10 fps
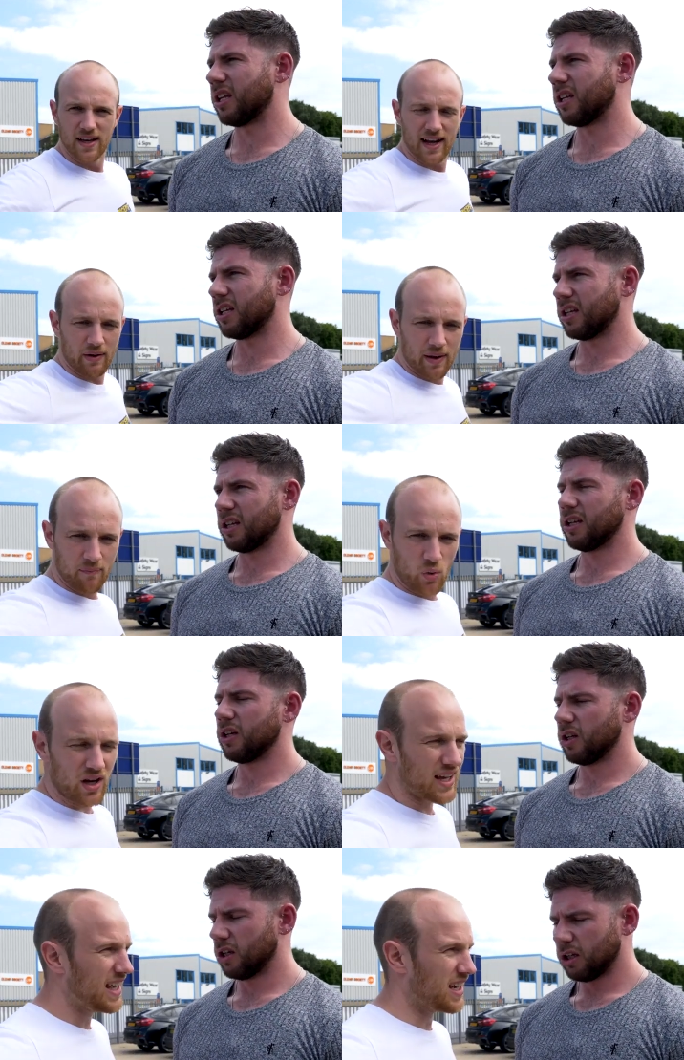Speaker 1: Anyway, we
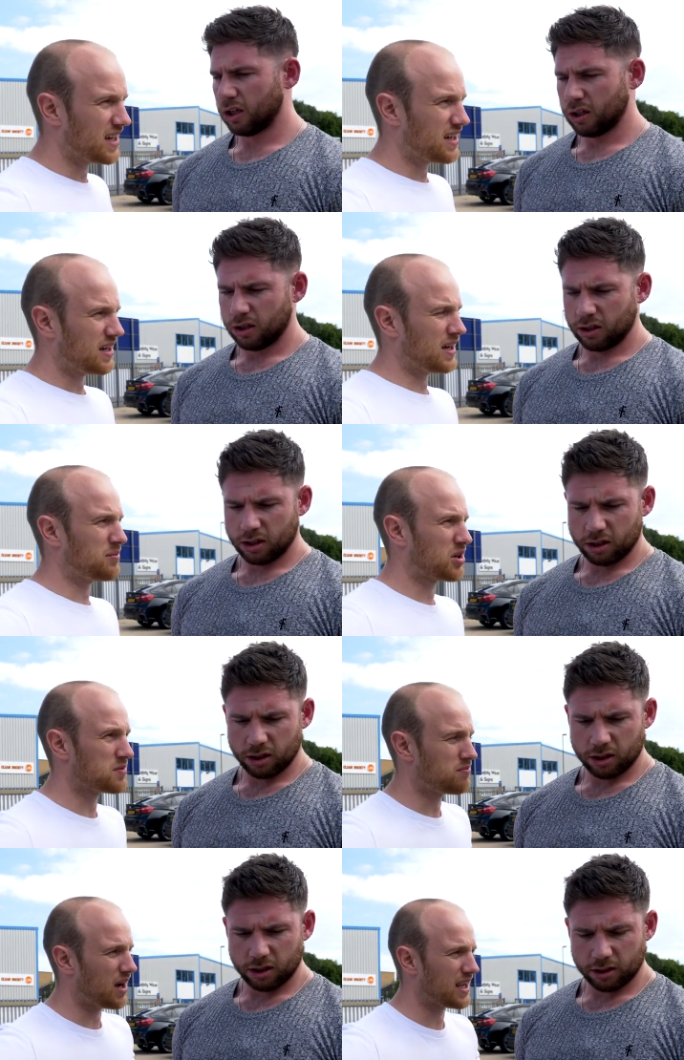are here
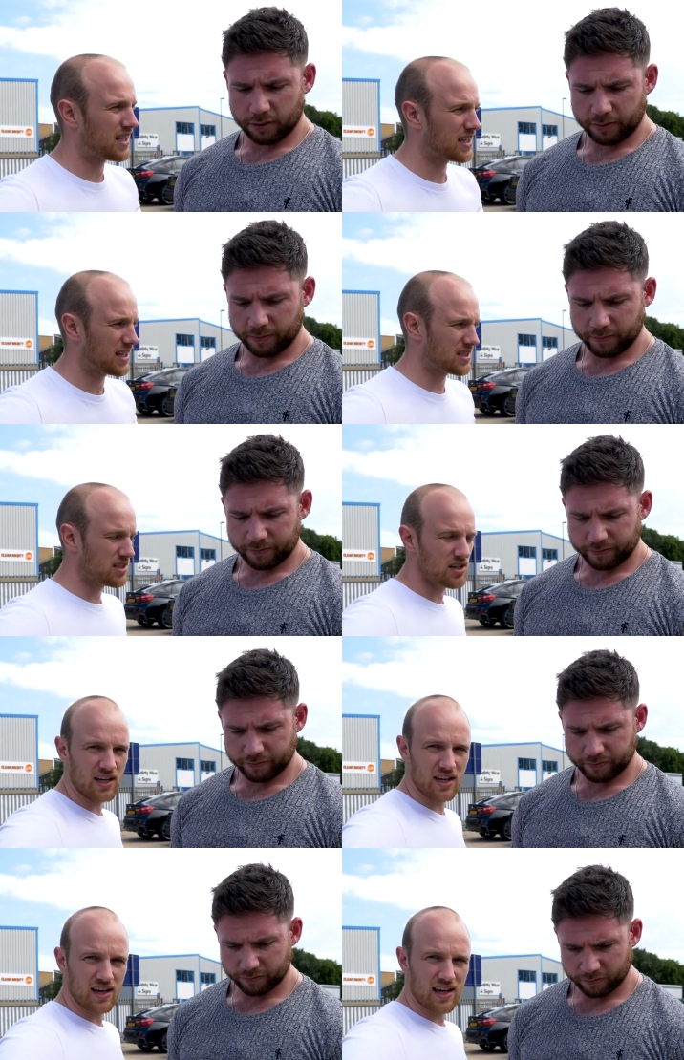because Mike is
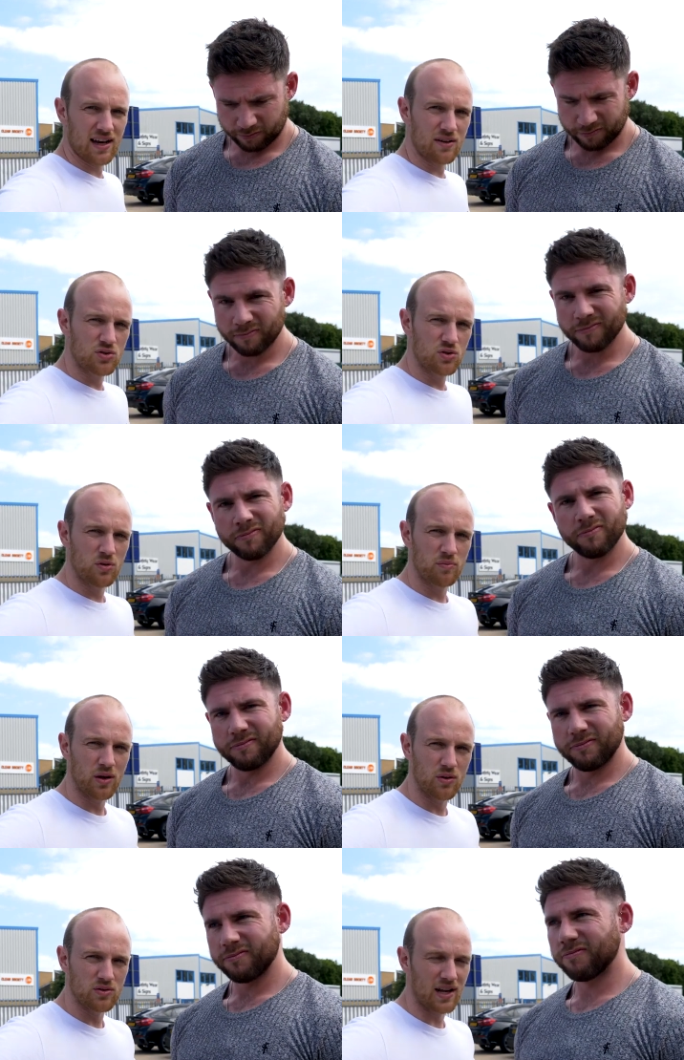learning how to
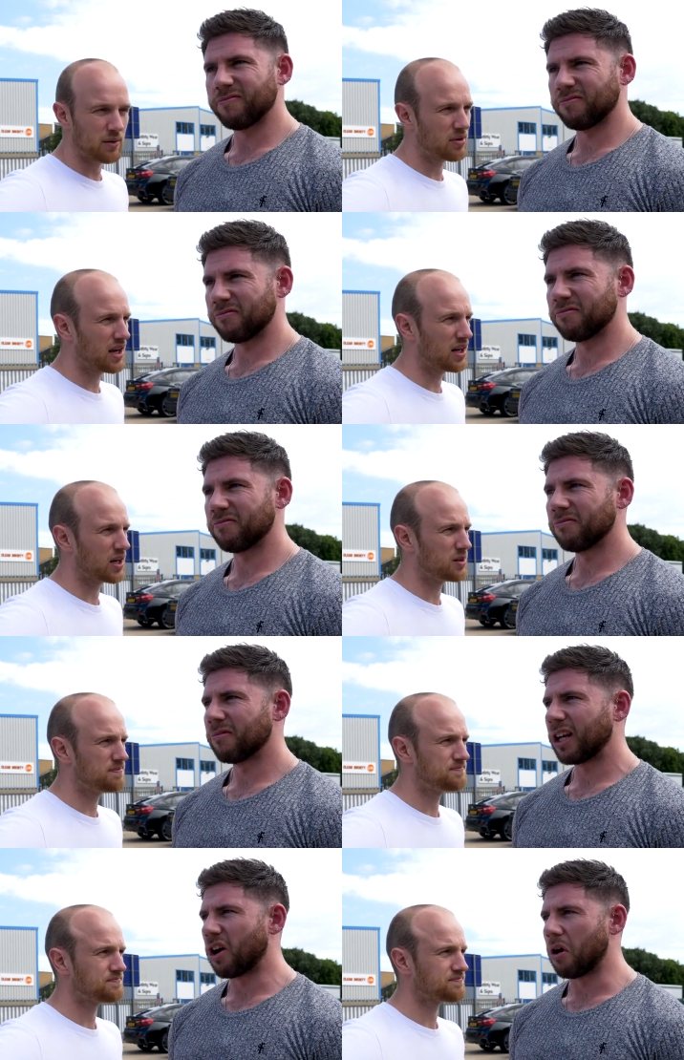pose like a bikini girl.
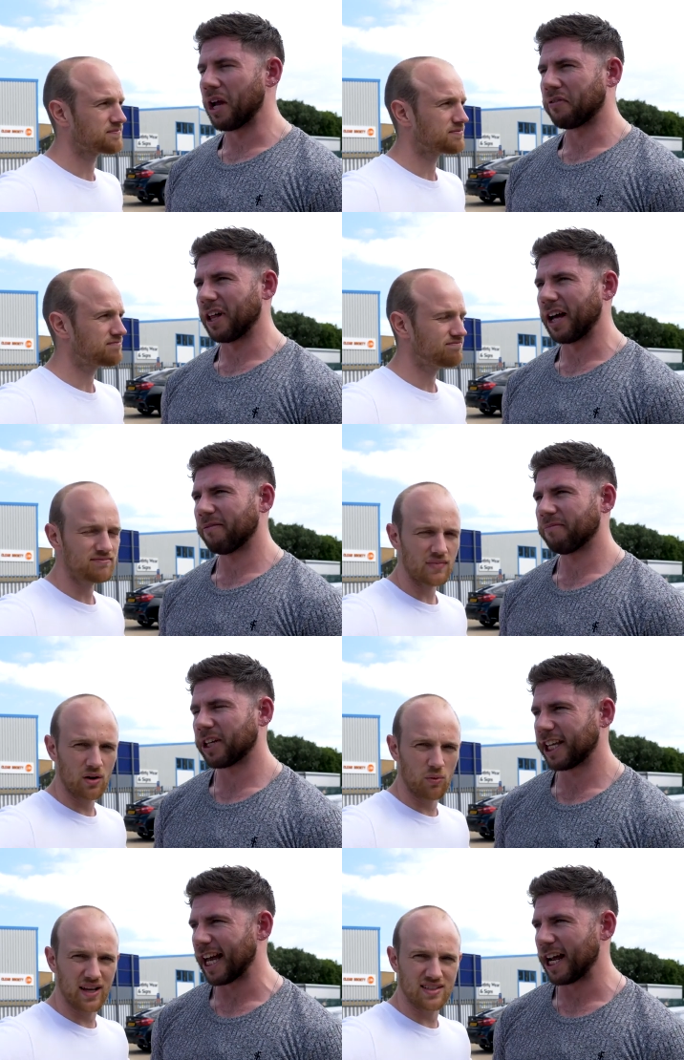Can't wait for that.
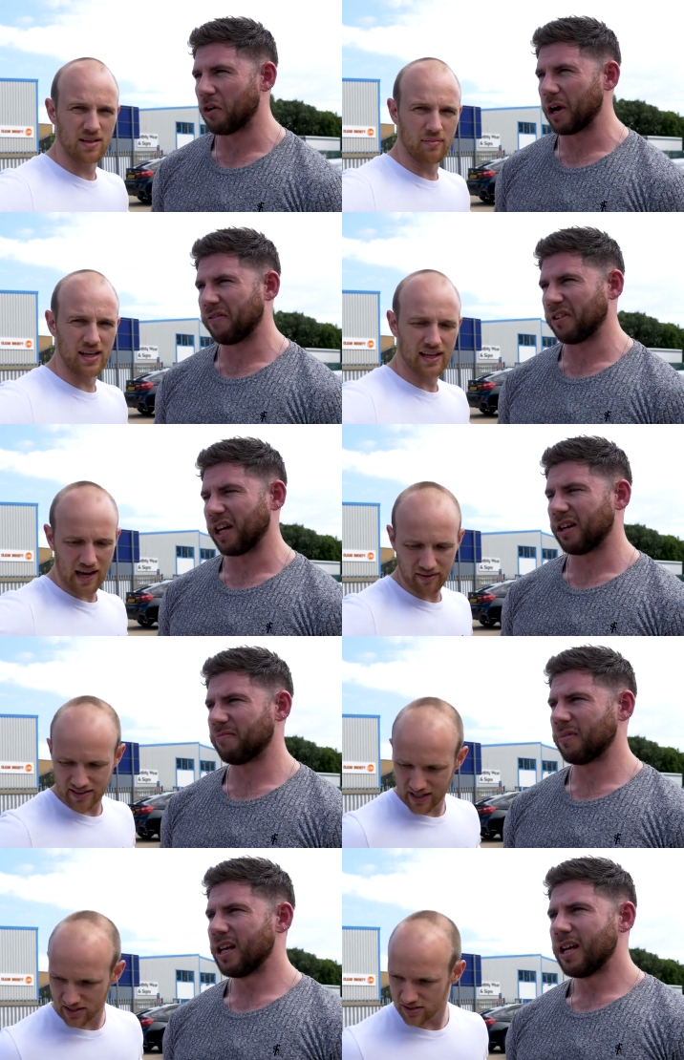
Speaker 2: We're here to meet Kerry
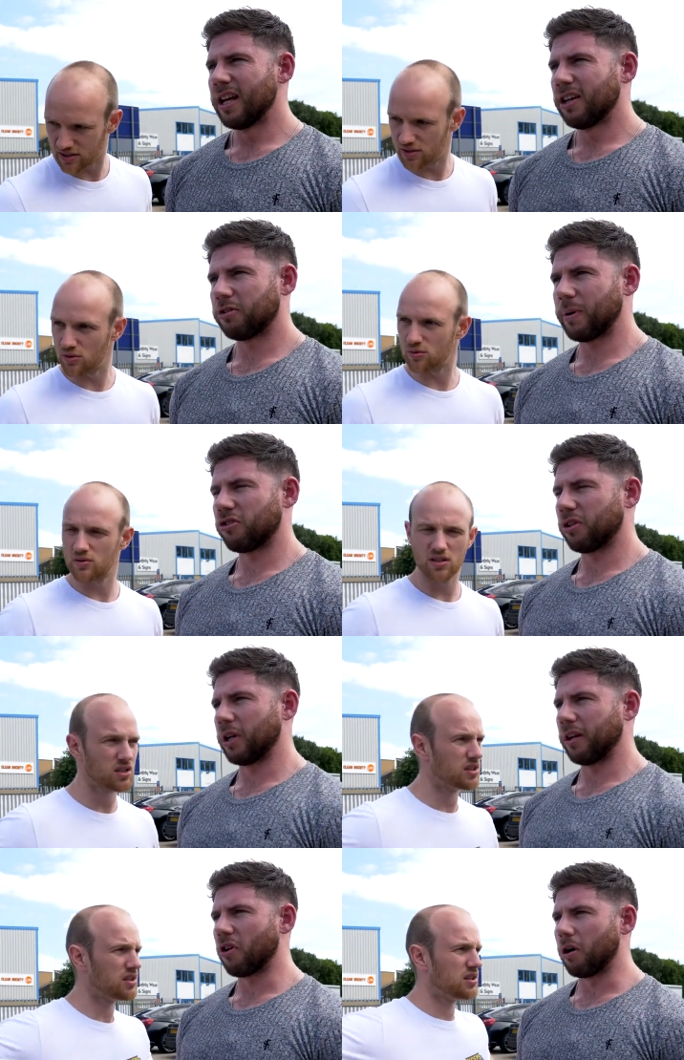Sexton. Who, especially
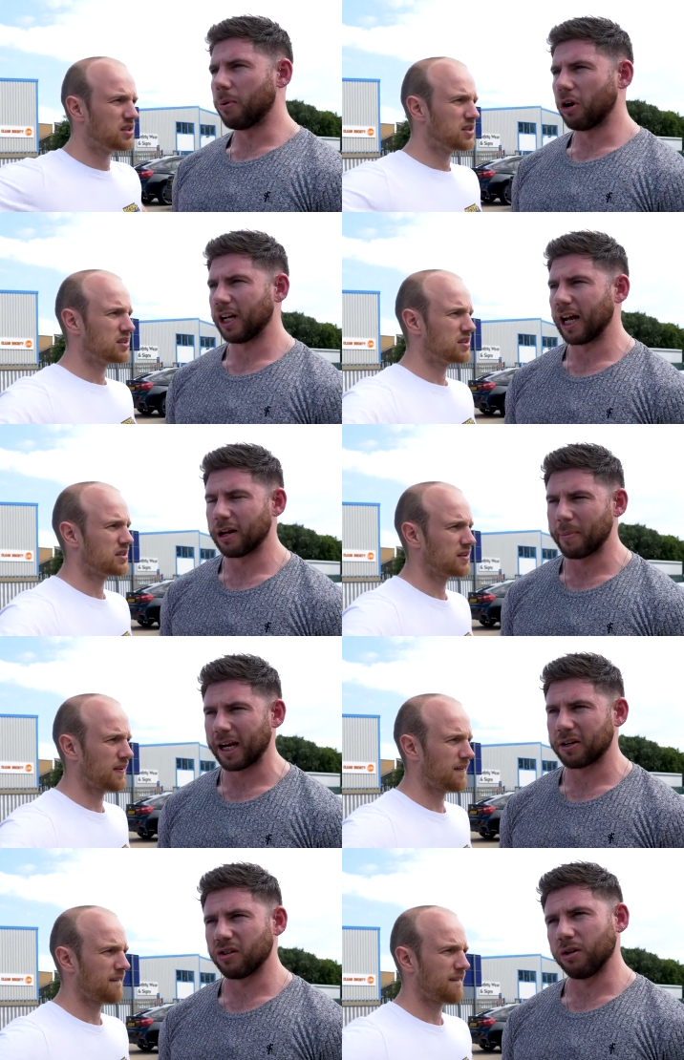when I've got a body like a
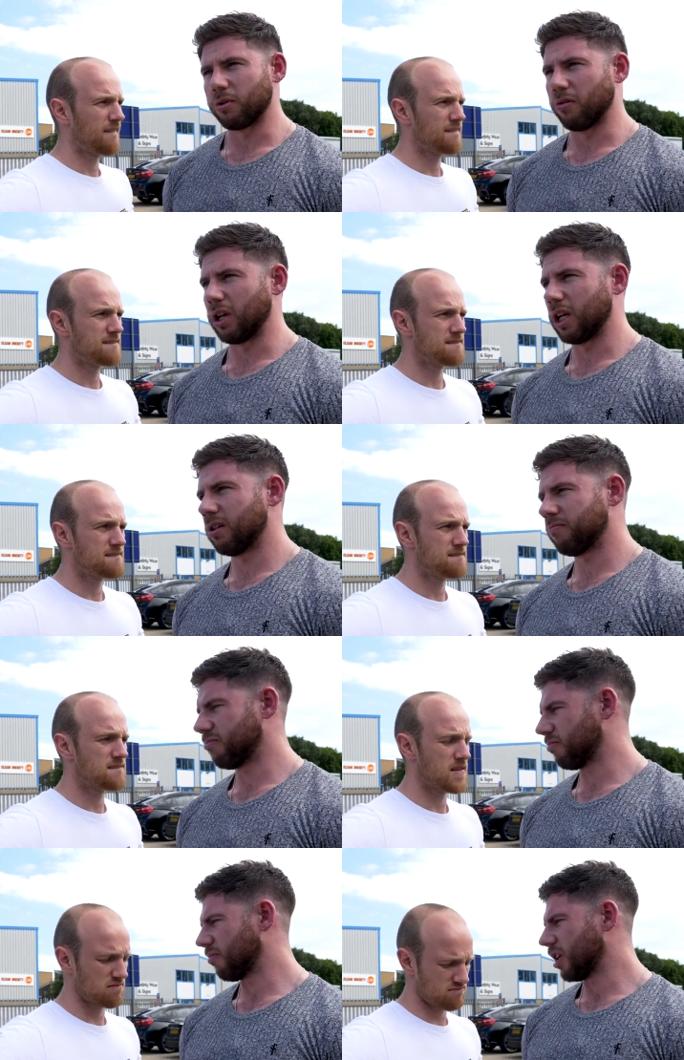bag of soup currently.
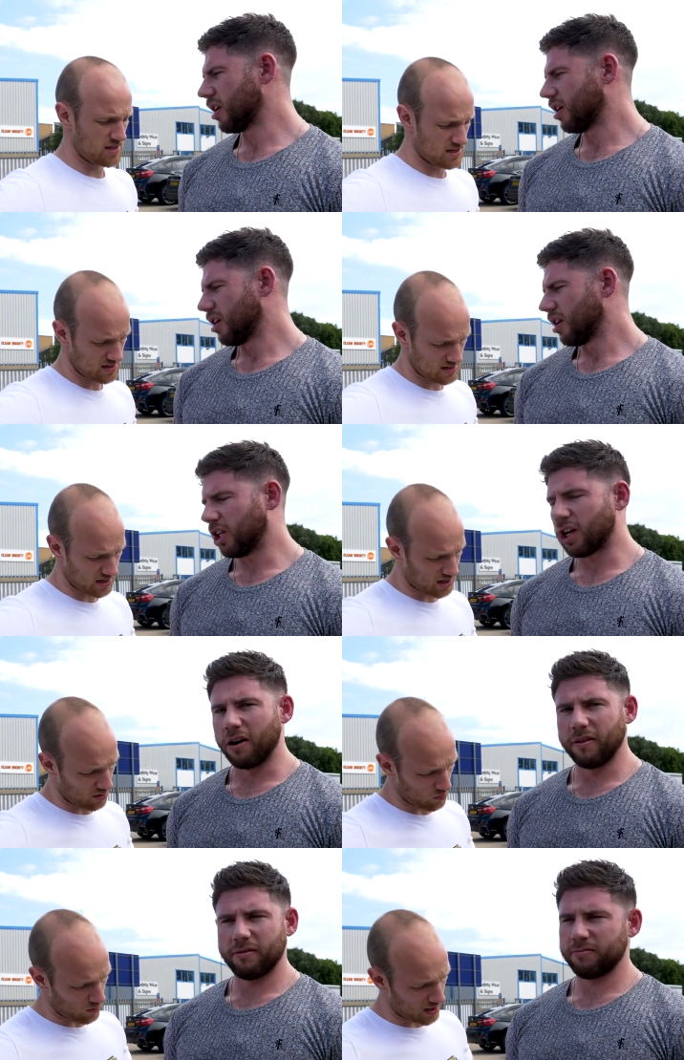Yeah. I
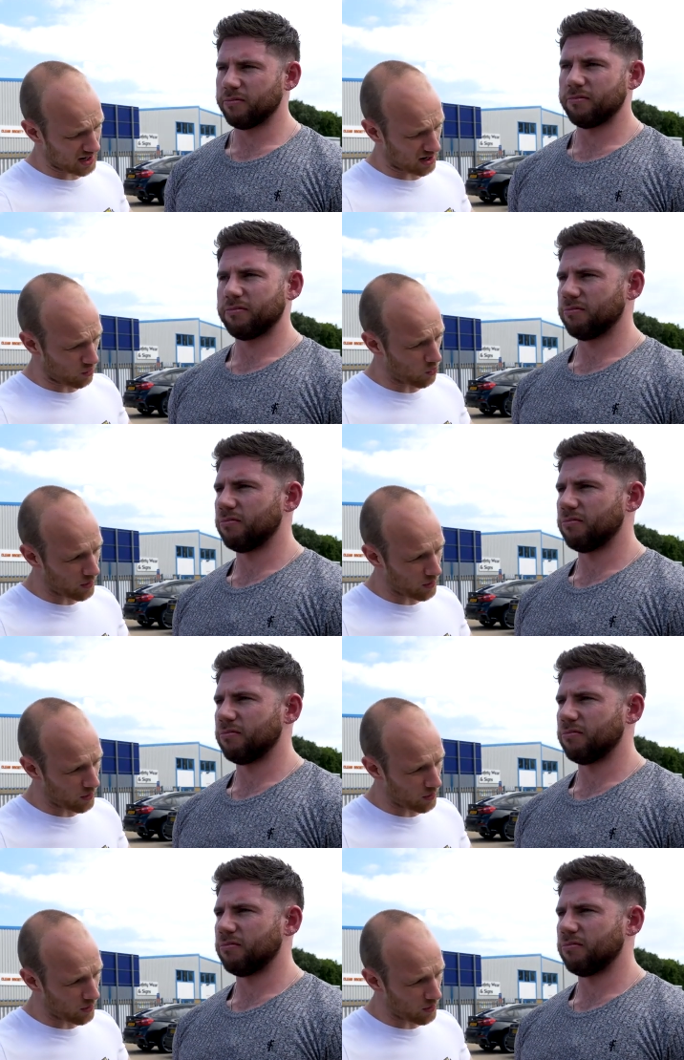can't